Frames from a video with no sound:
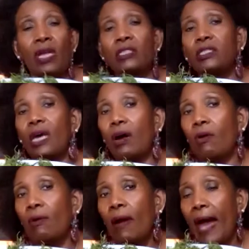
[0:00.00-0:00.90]

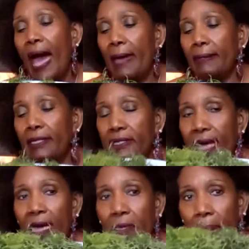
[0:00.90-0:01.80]
So I
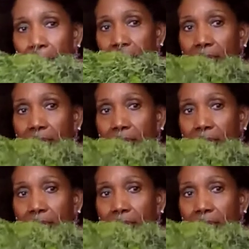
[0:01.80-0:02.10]
decided to put